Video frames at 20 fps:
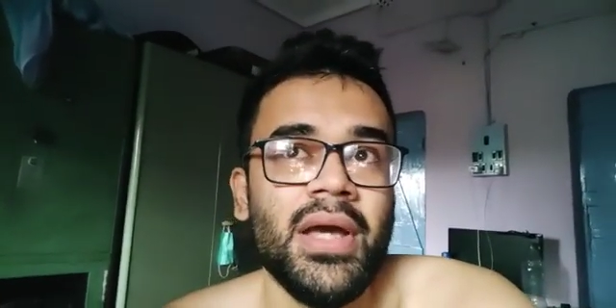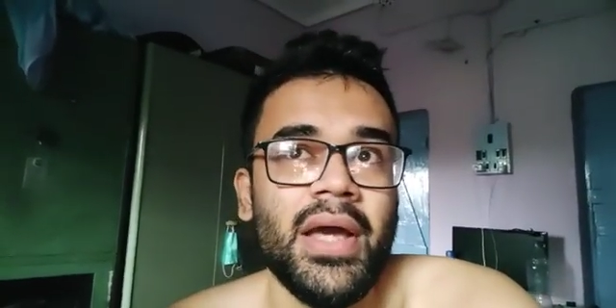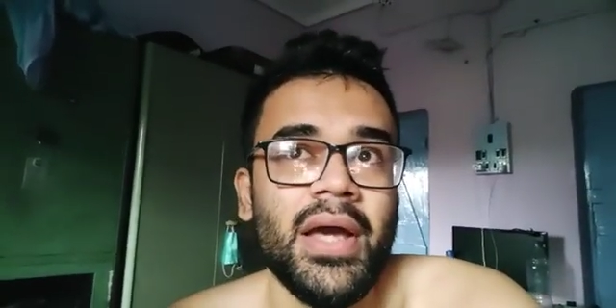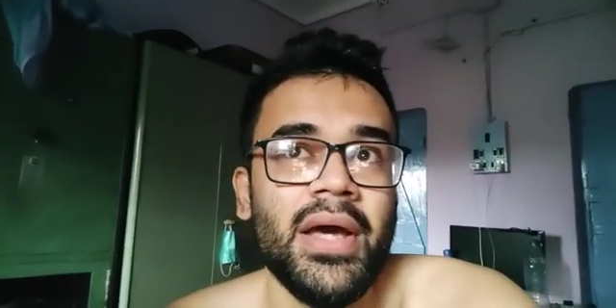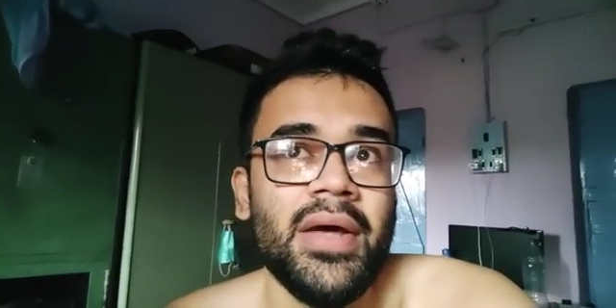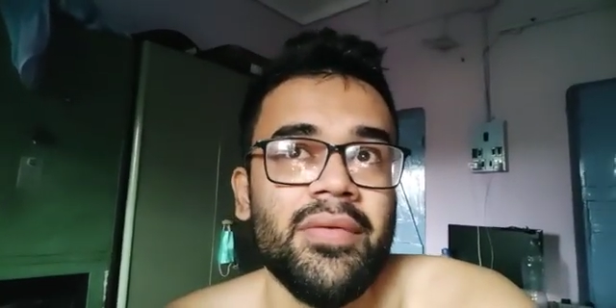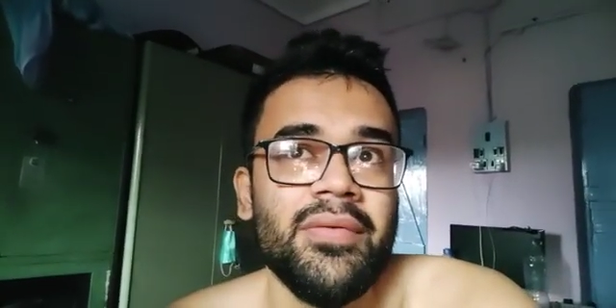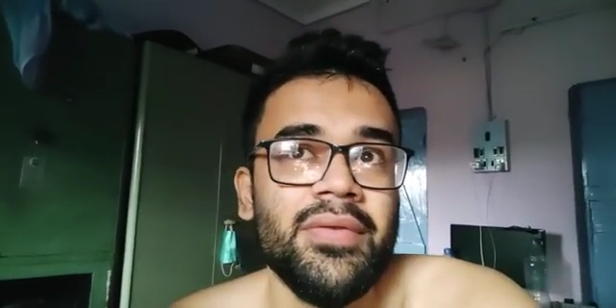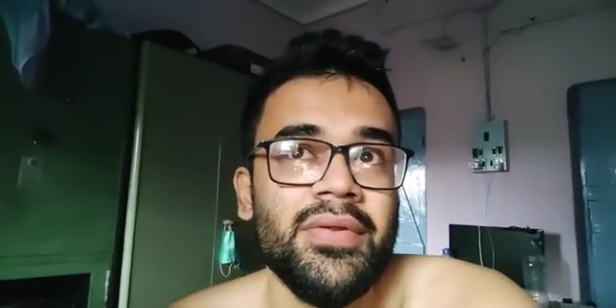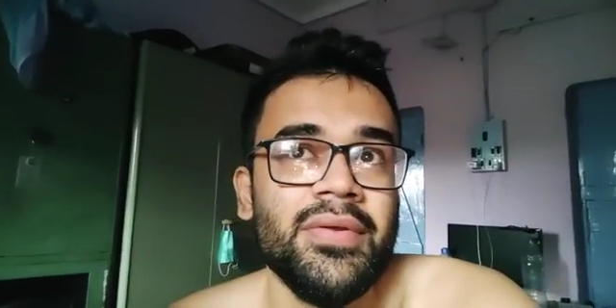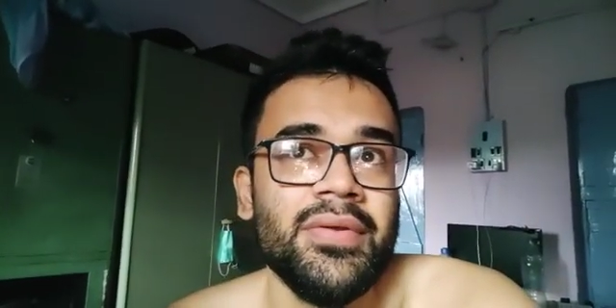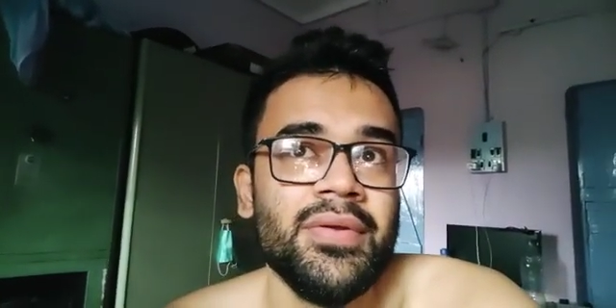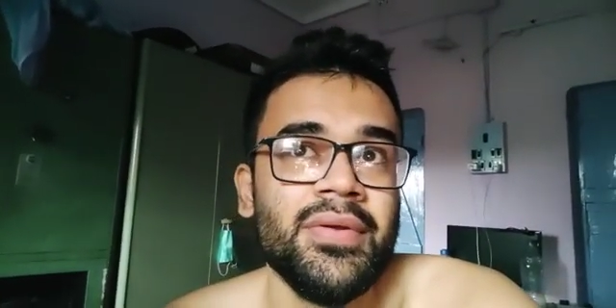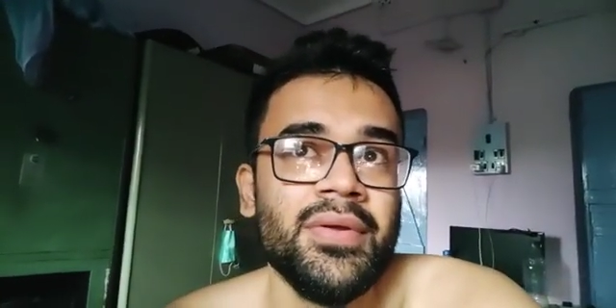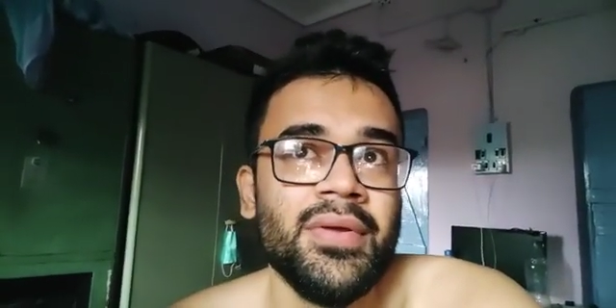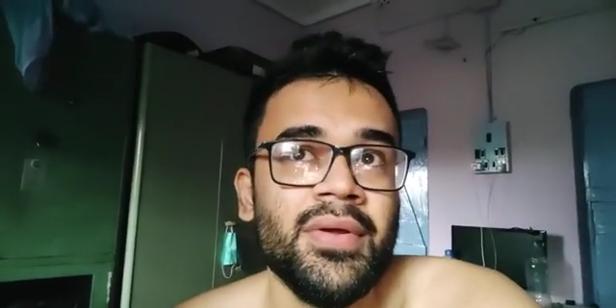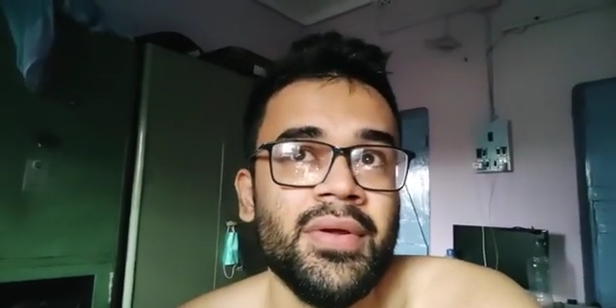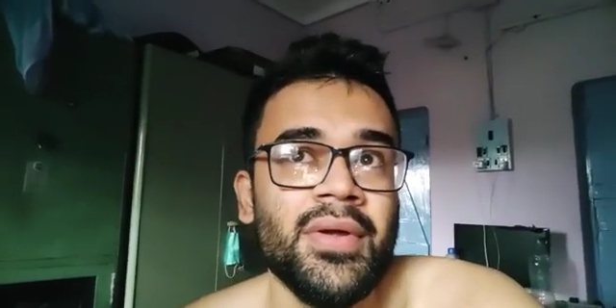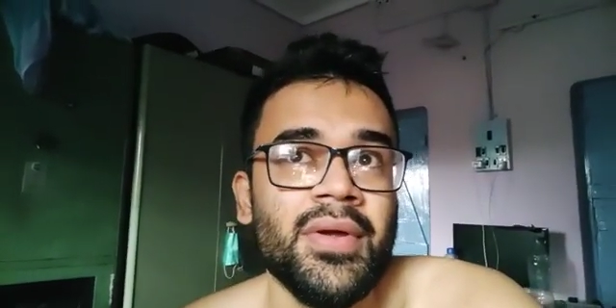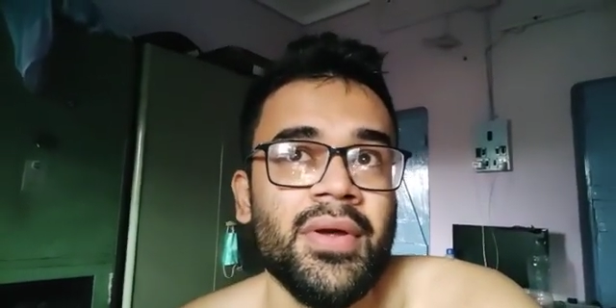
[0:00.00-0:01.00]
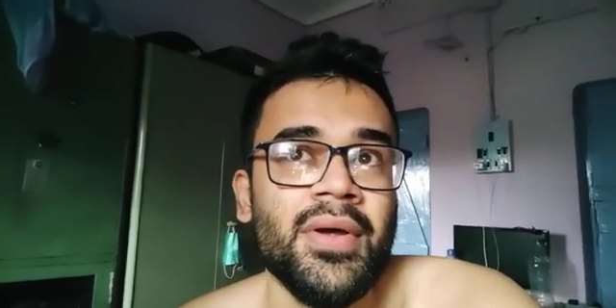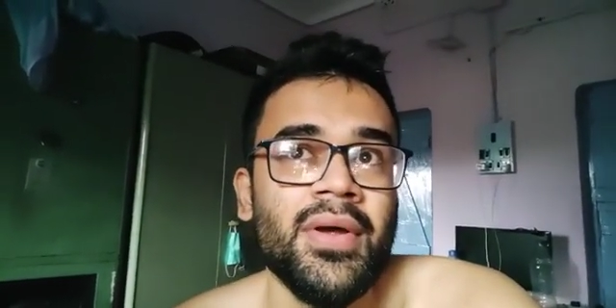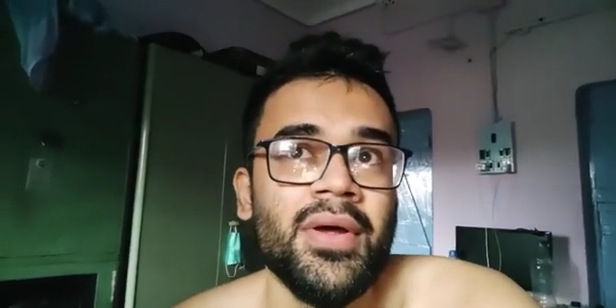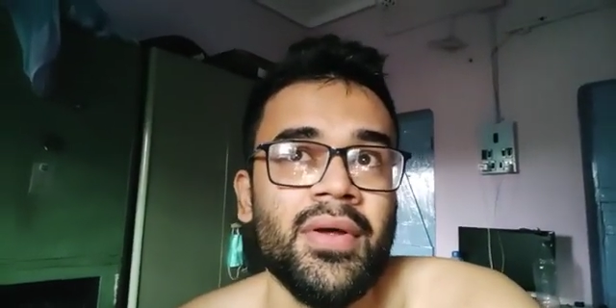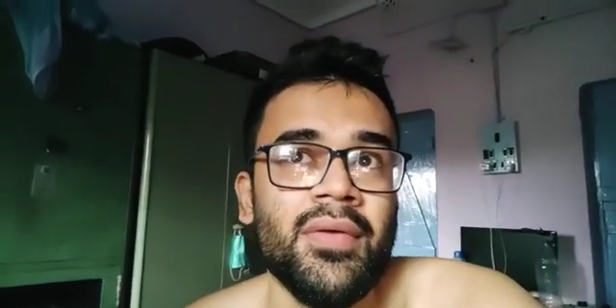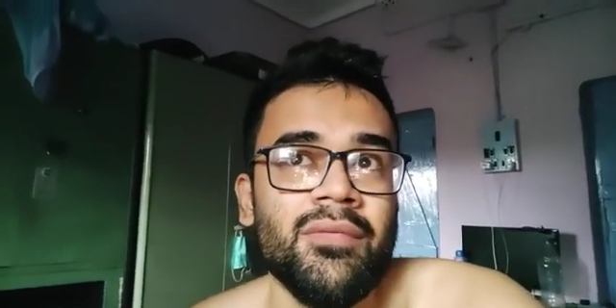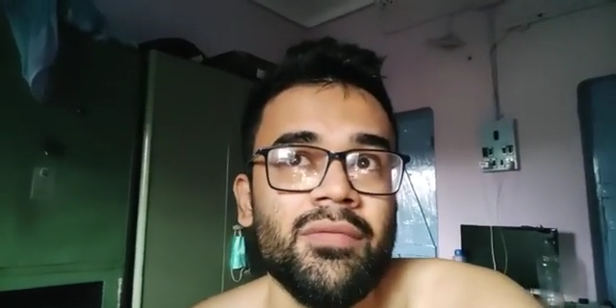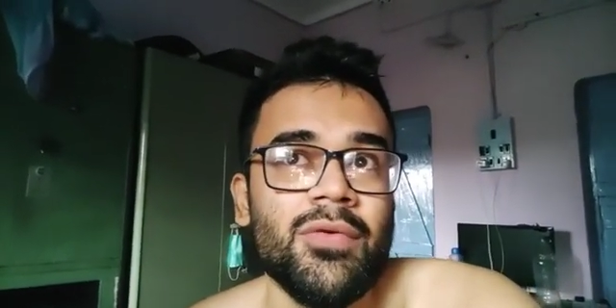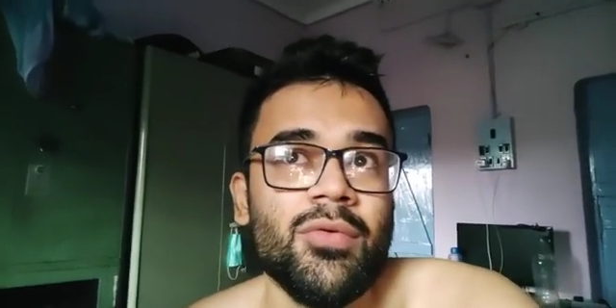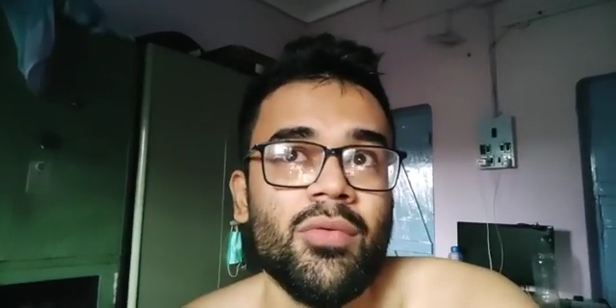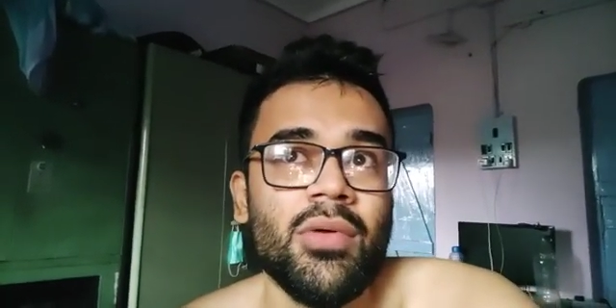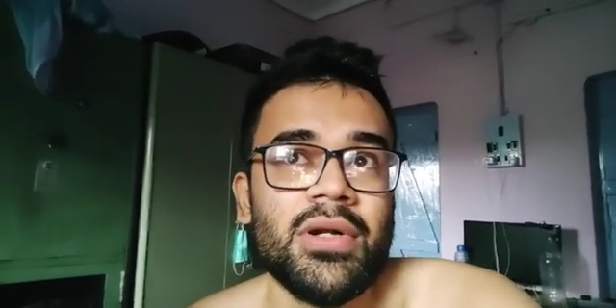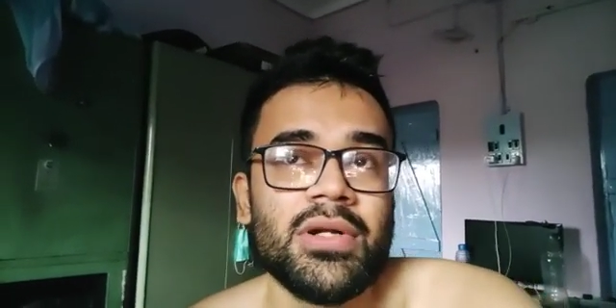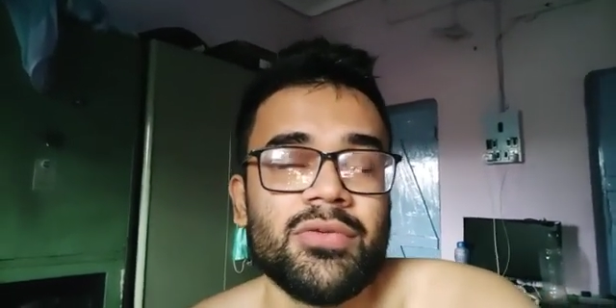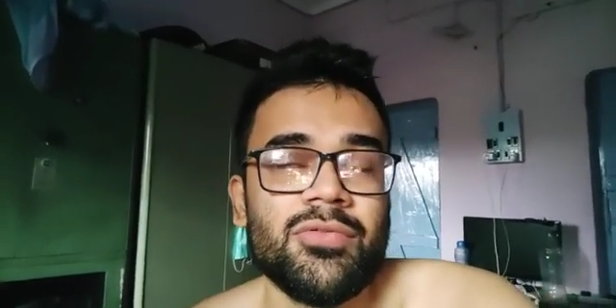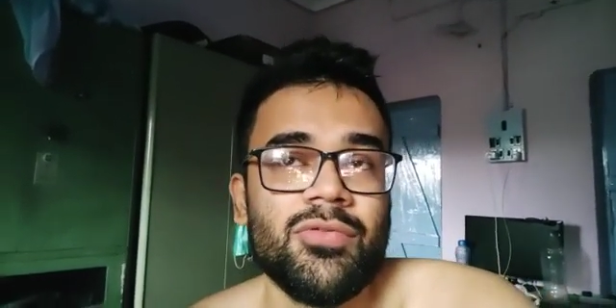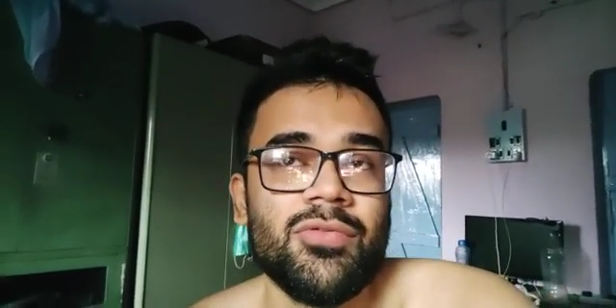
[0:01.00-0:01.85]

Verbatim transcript: and the water